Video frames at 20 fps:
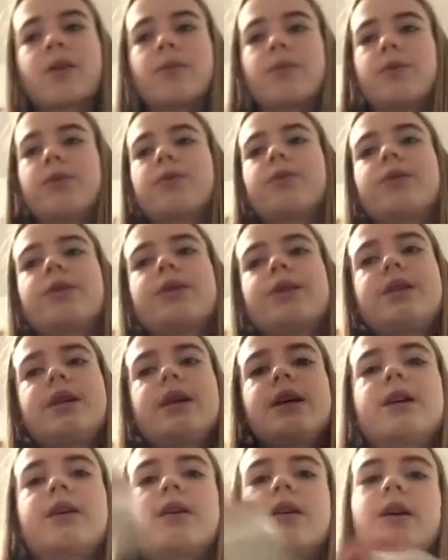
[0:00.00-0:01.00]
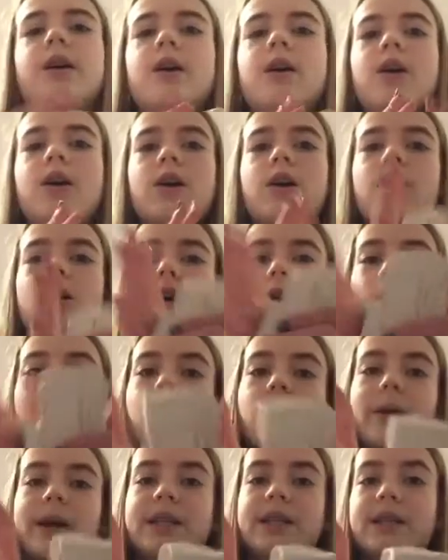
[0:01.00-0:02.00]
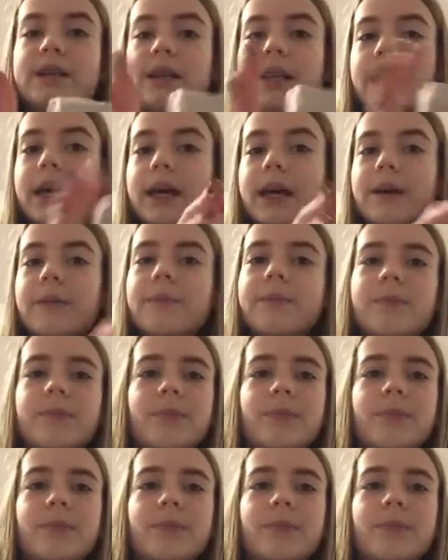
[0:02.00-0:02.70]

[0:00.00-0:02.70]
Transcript: We're going to take our white clay,